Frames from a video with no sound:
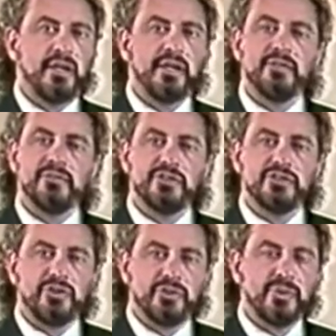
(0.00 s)
If
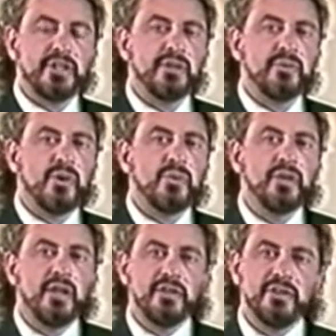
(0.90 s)
it's a 3-year-old,
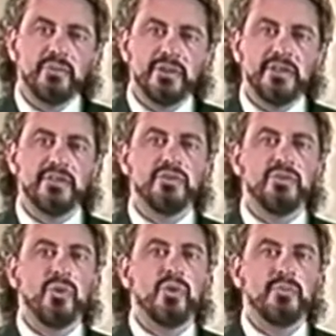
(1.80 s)
then we need to
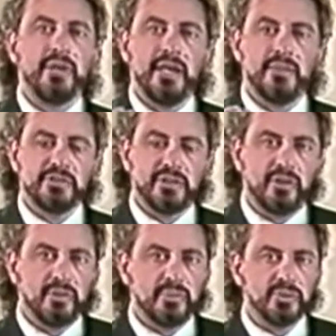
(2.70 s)
talk perhaps a
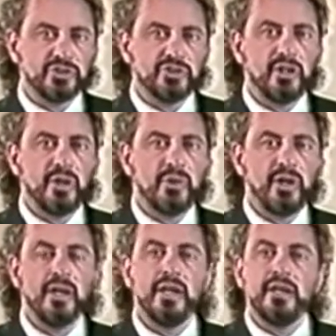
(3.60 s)
lot more
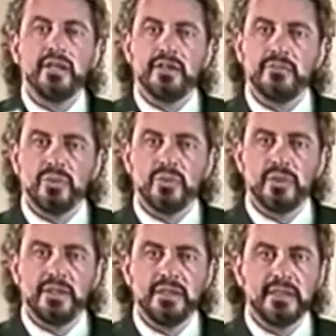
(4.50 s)
slower and more
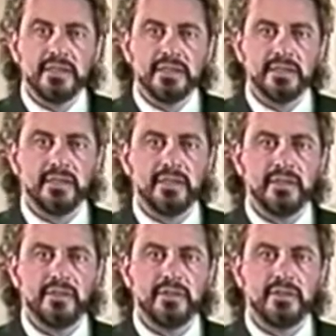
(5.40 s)
clearly
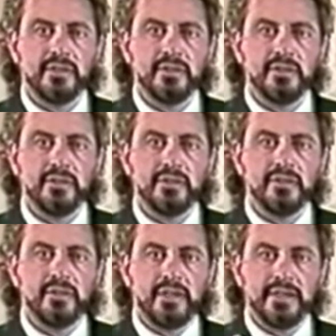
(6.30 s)

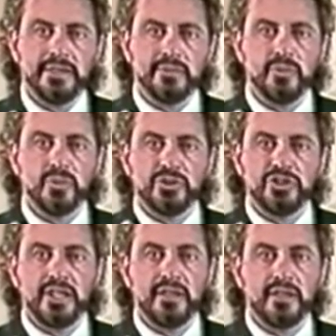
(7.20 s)
and more
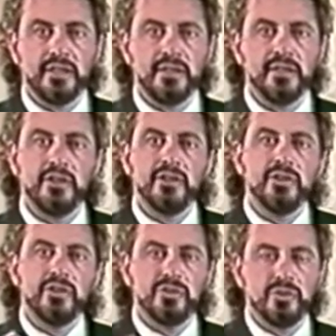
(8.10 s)
gently
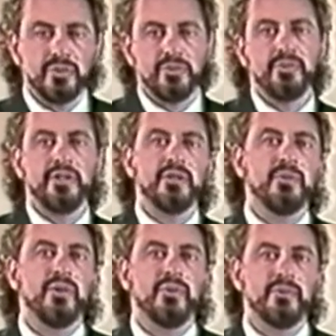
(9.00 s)
to a
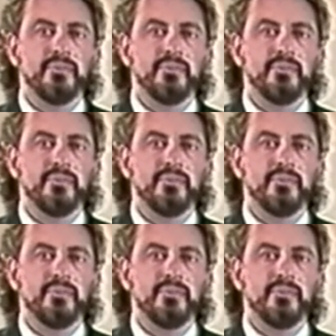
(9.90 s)
3-year-old.